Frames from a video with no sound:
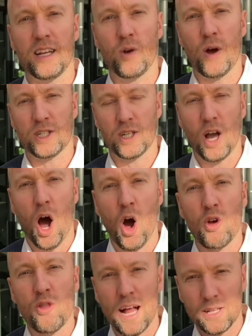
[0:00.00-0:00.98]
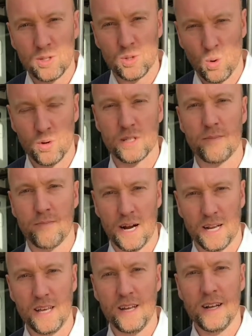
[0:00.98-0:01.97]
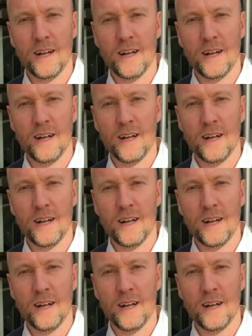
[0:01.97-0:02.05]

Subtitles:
You actually owe that store some money.